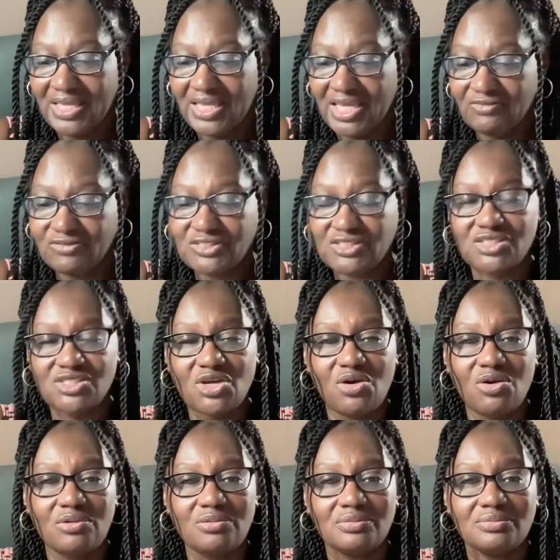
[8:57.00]
If
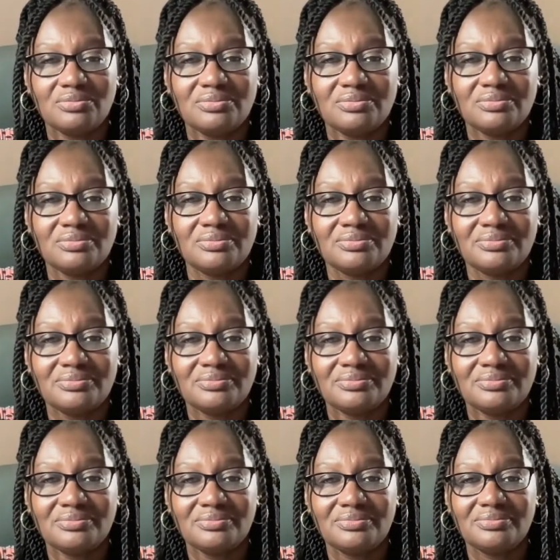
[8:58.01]
so,
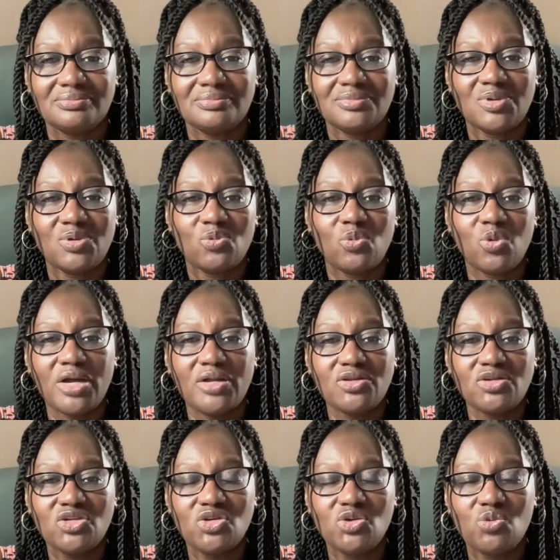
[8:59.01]

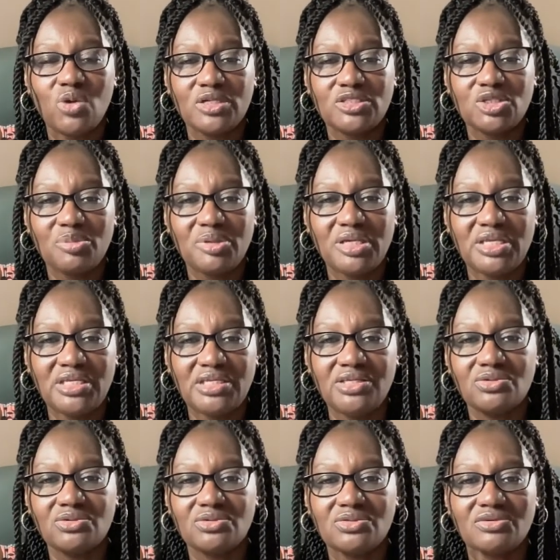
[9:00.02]
what do you want to be
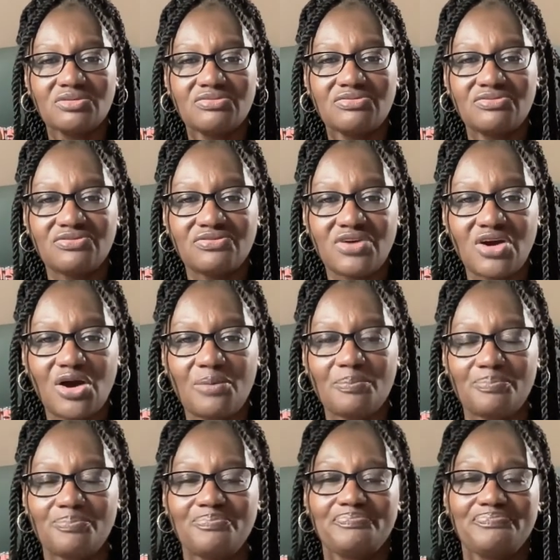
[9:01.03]
healed from?